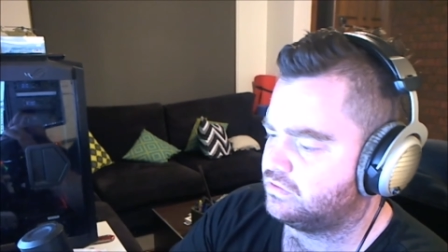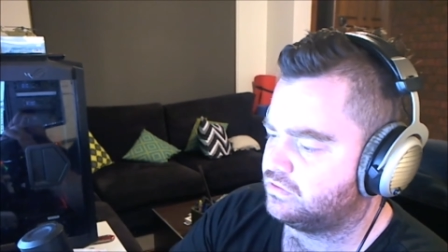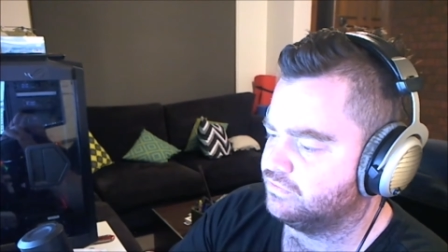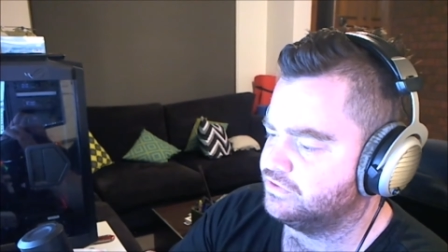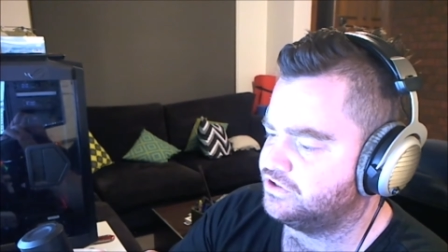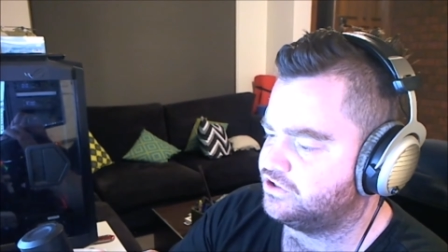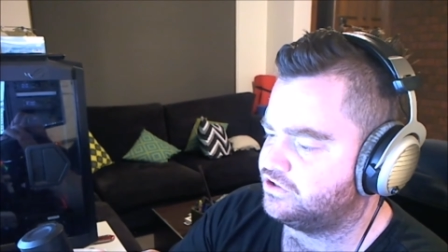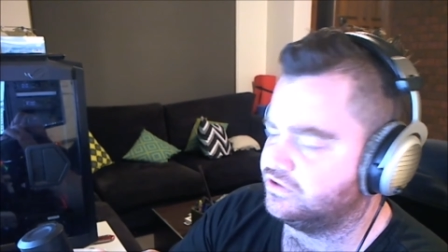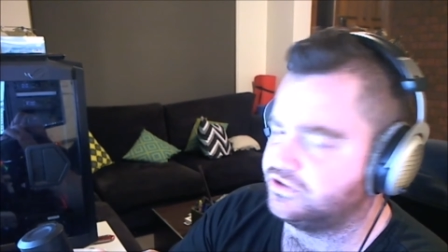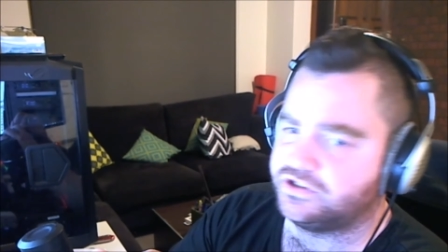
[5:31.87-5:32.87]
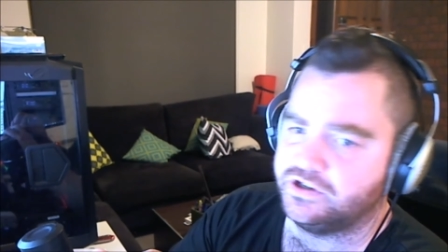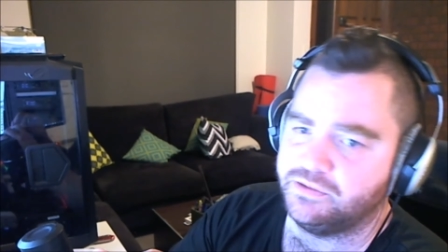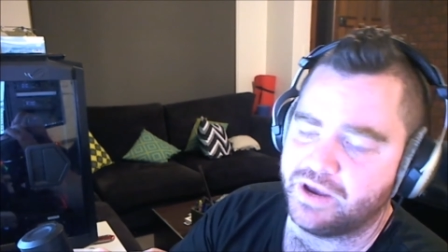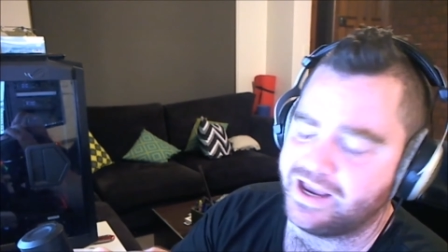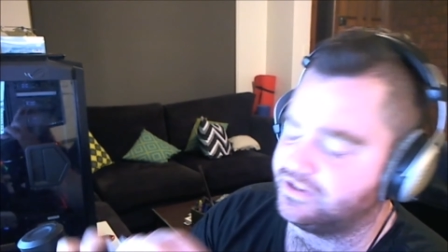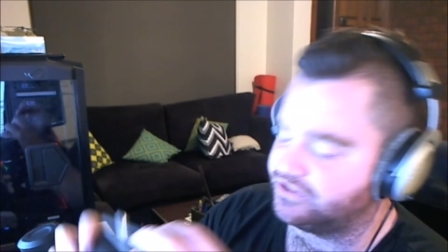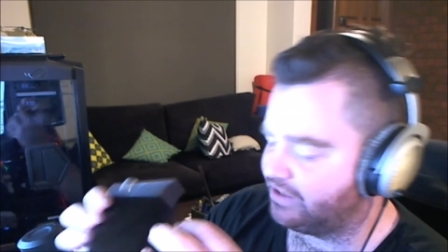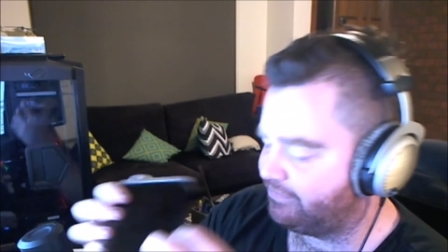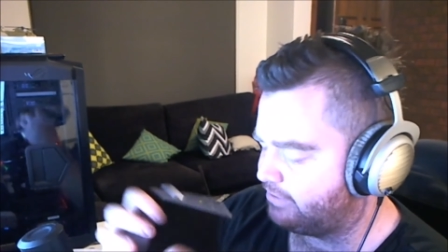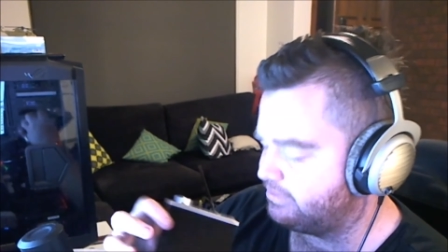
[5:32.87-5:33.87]
resistance impedance. They're
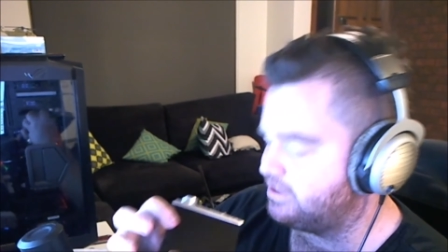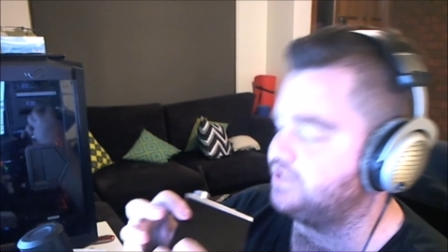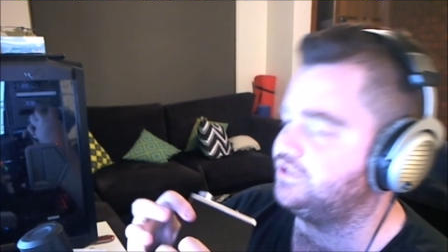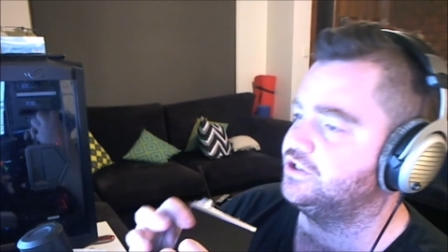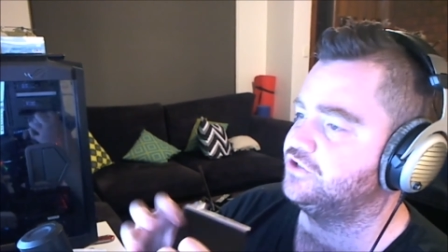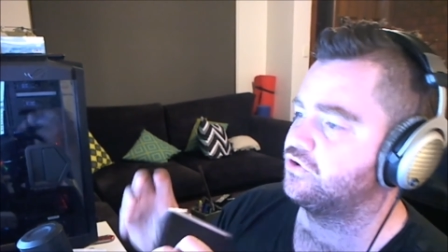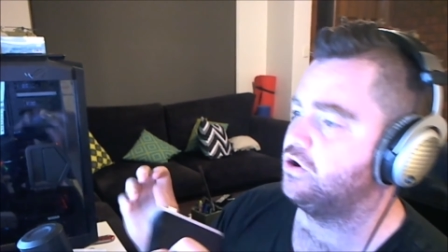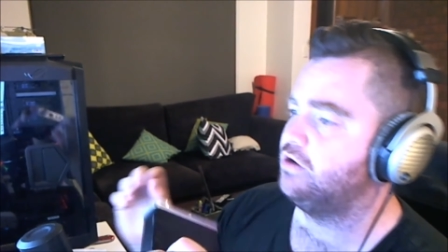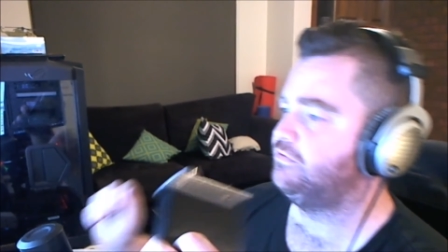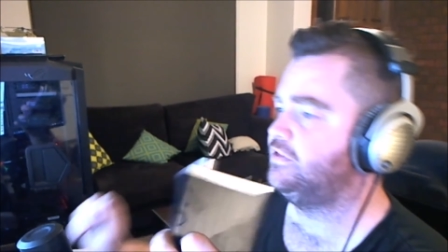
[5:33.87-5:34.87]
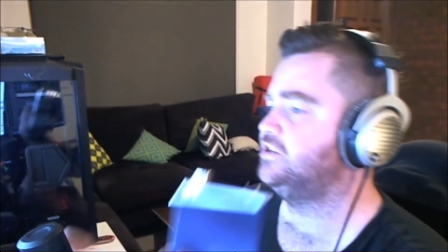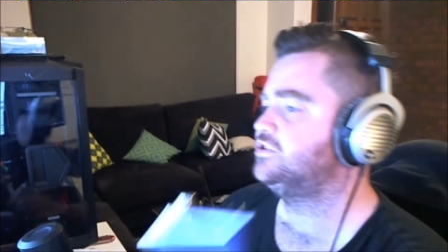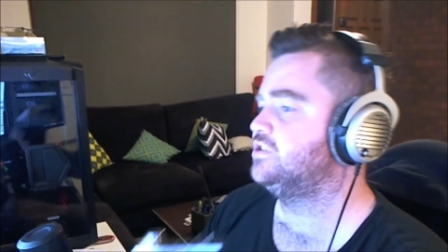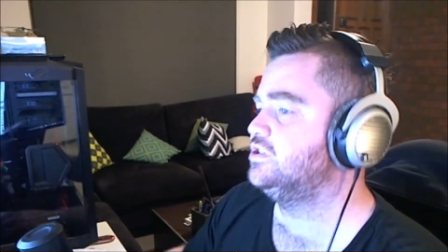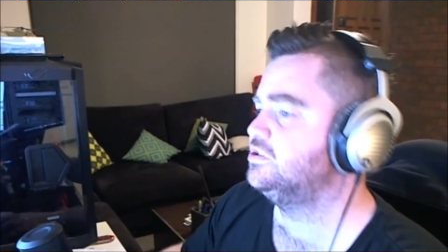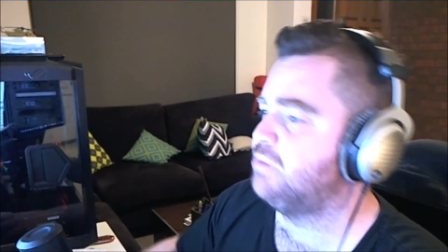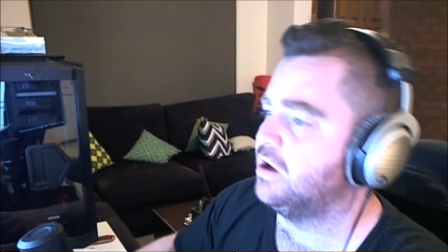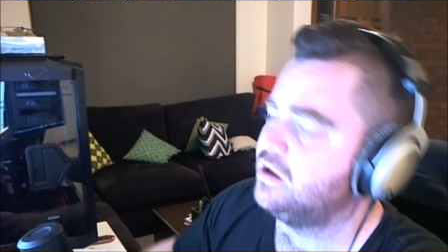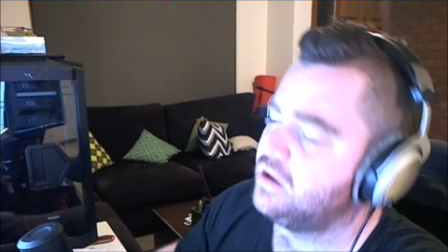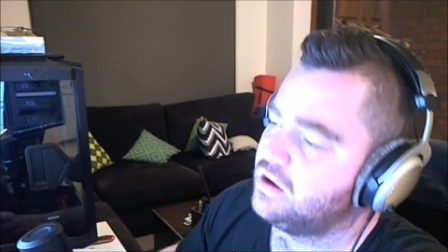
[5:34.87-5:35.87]
very easy to drive, these things, but
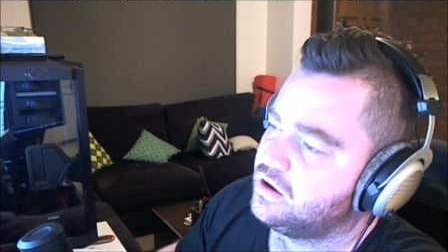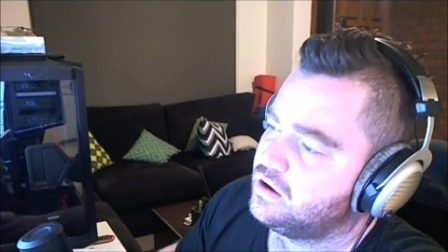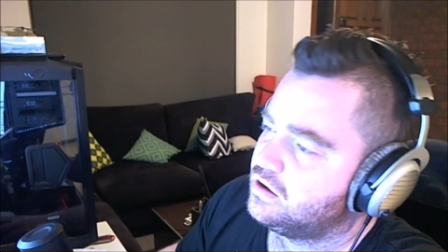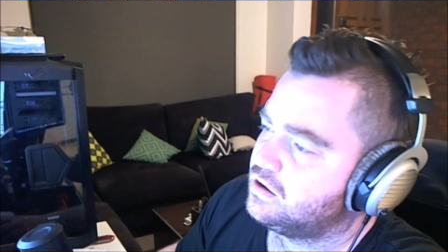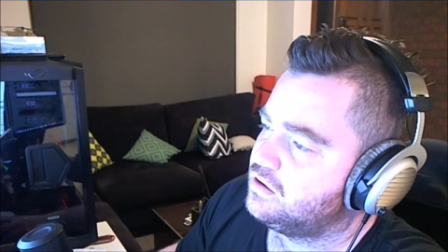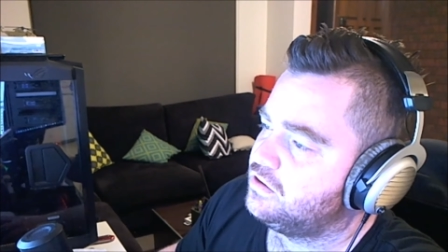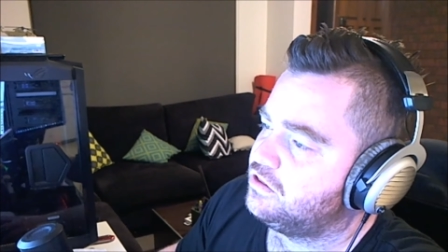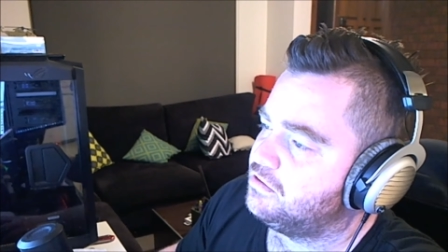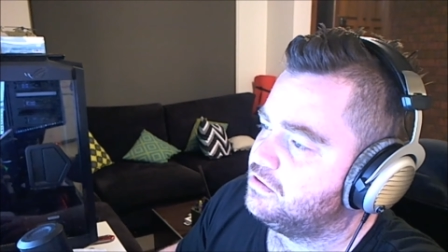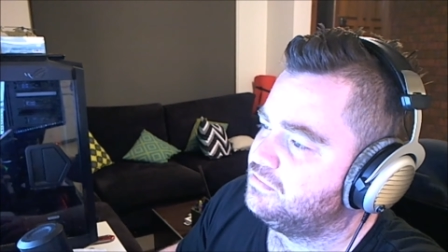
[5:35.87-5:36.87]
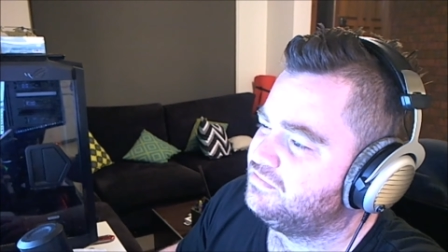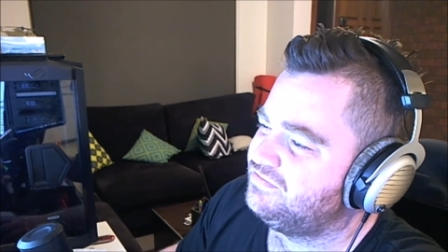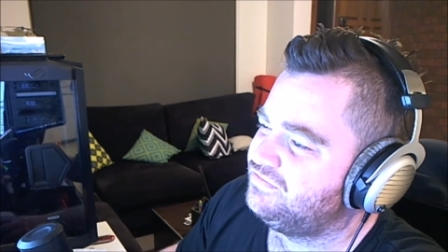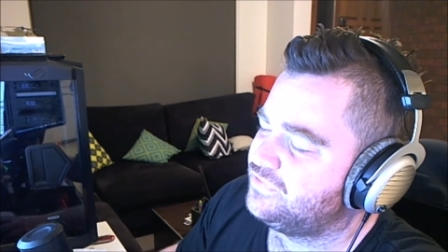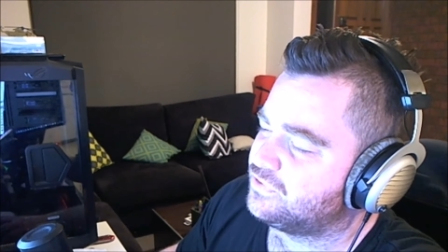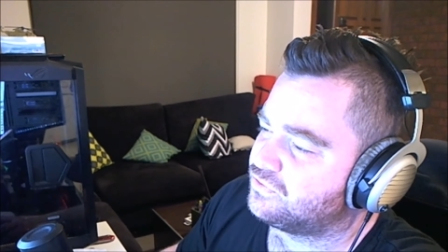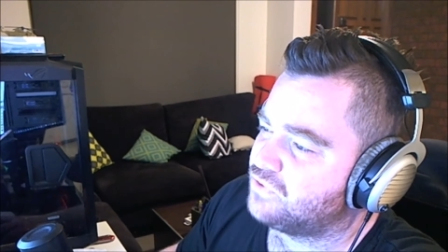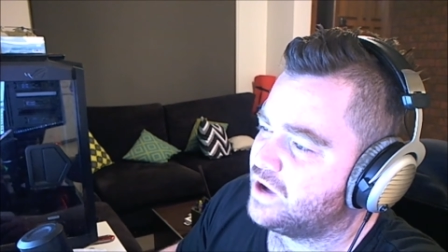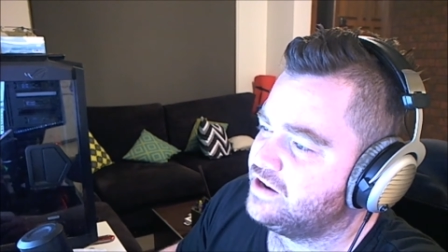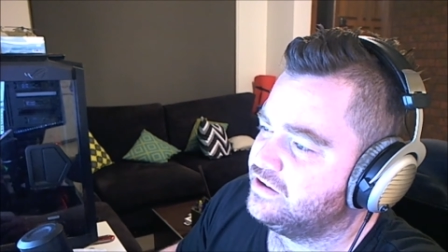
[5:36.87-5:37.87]
the
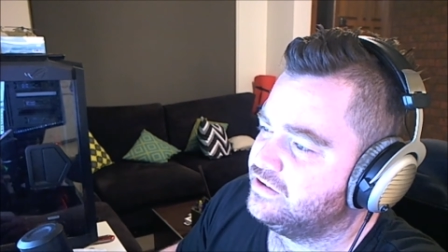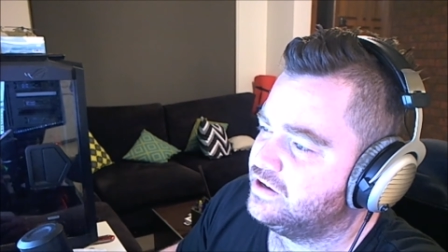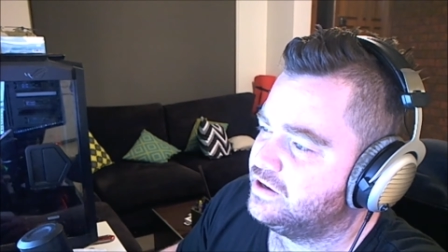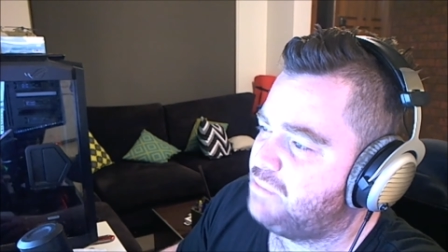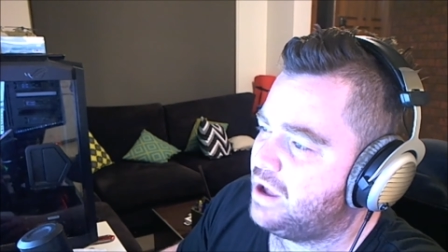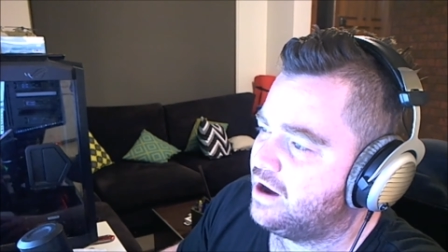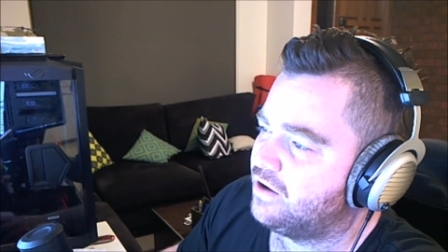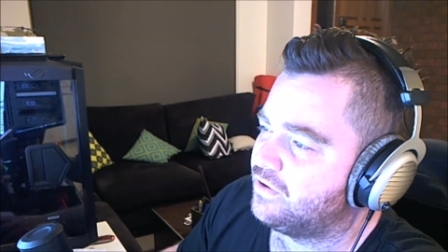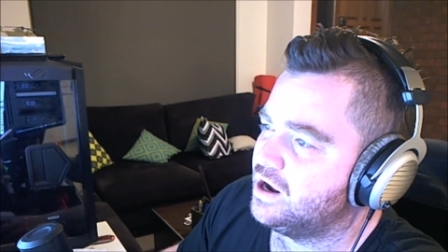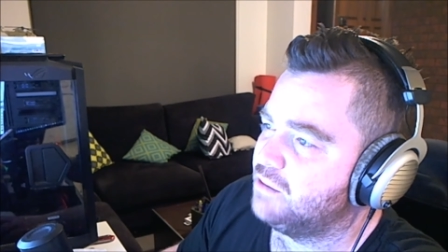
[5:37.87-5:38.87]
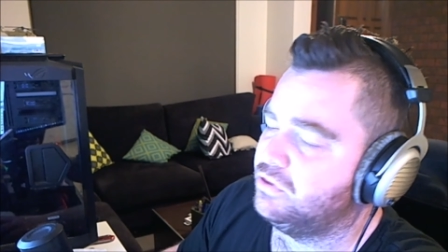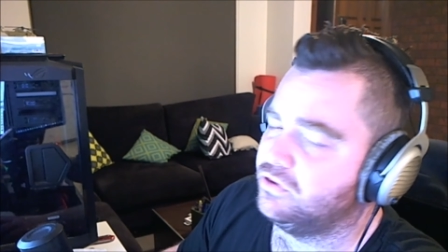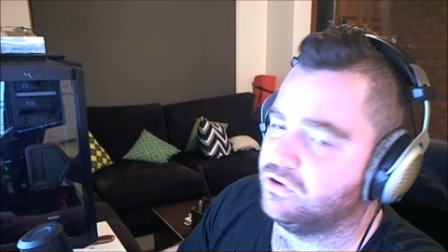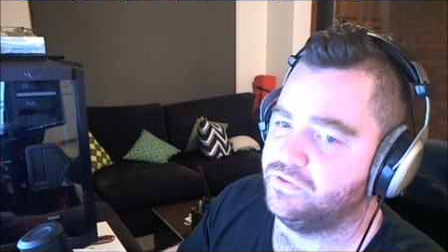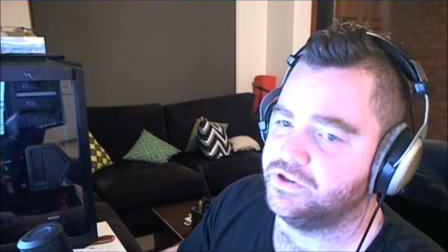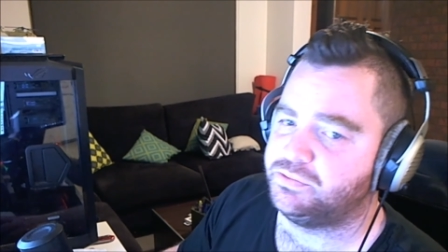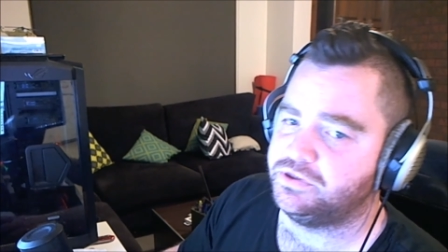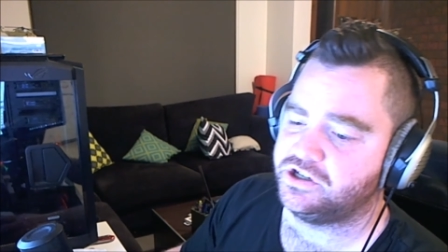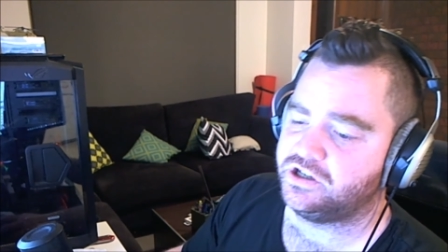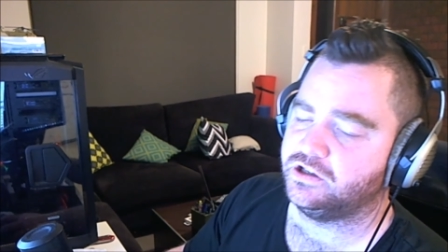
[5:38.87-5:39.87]
rated power output on this
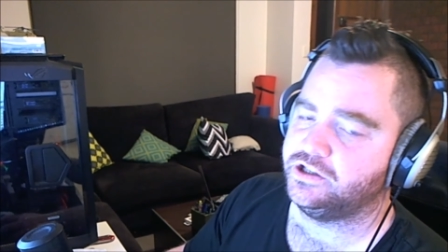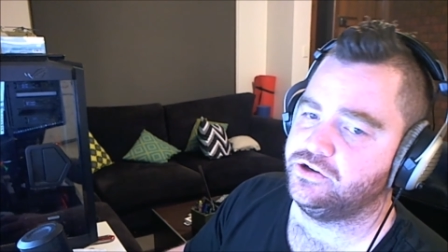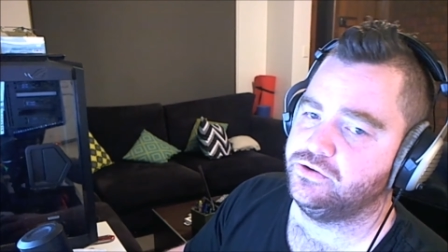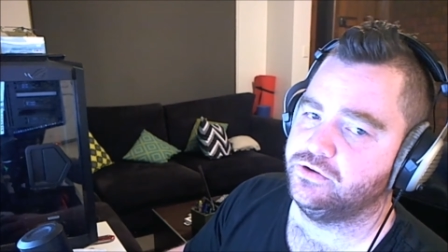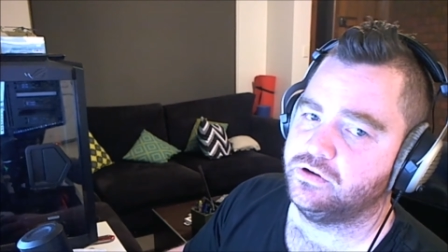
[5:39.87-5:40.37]
particular unit